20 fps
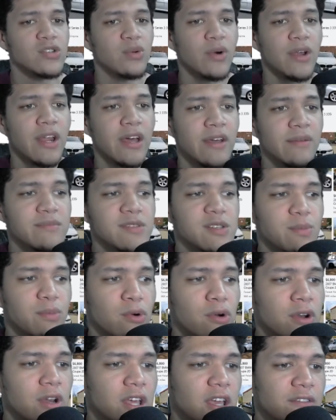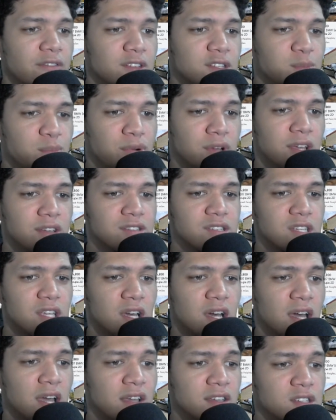you want an M Sport. If it's pre-LCI,